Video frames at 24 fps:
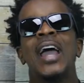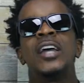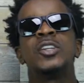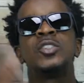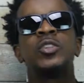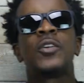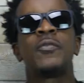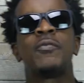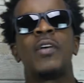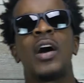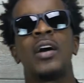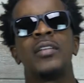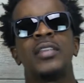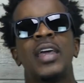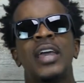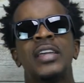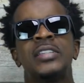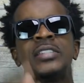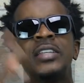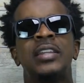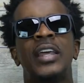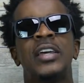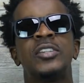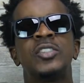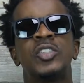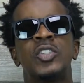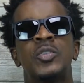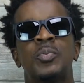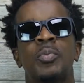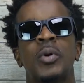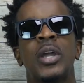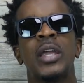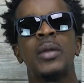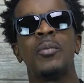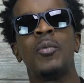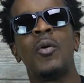as your foundation, as your
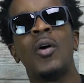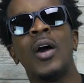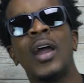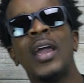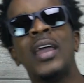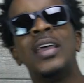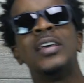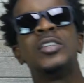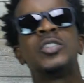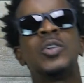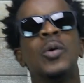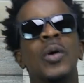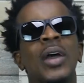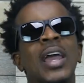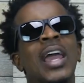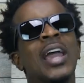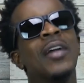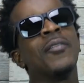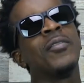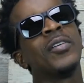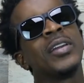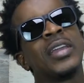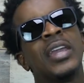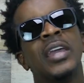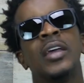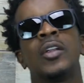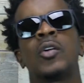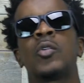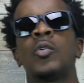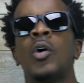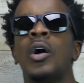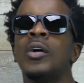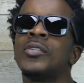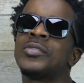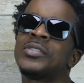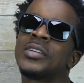springboard, so every kid
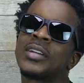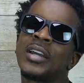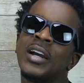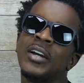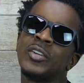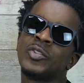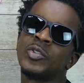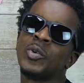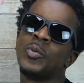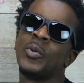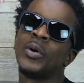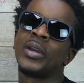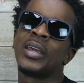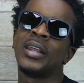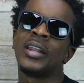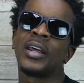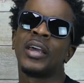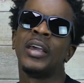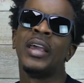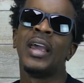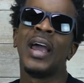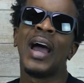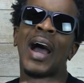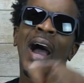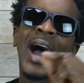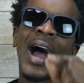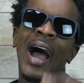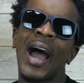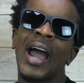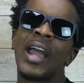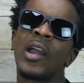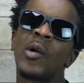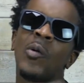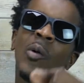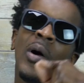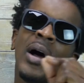across the country will get a
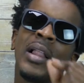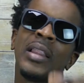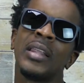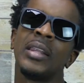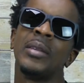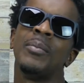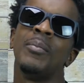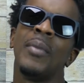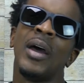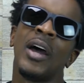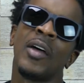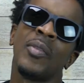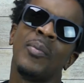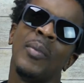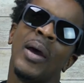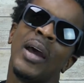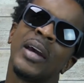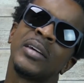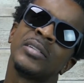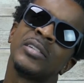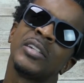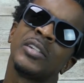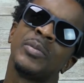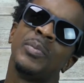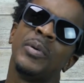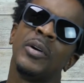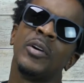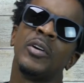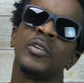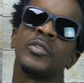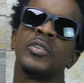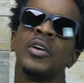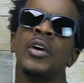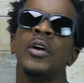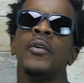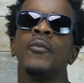high quality mathematics
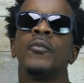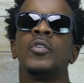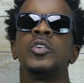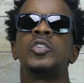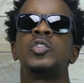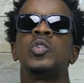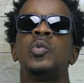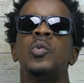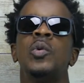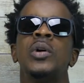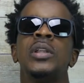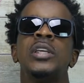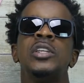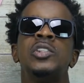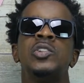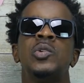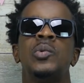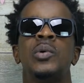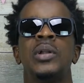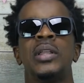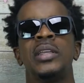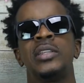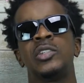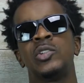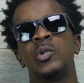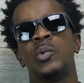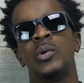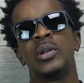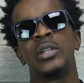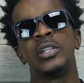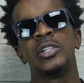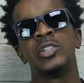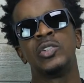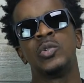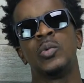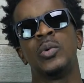experience for 2020
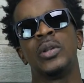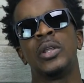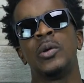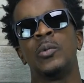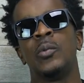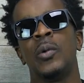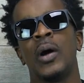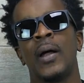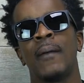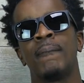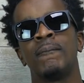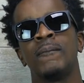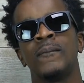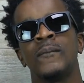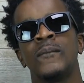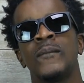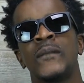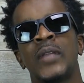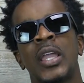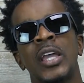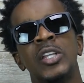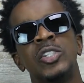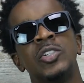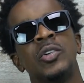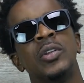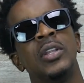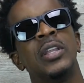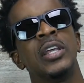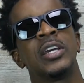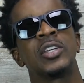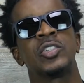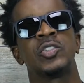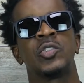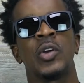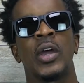2021. Catch you on the next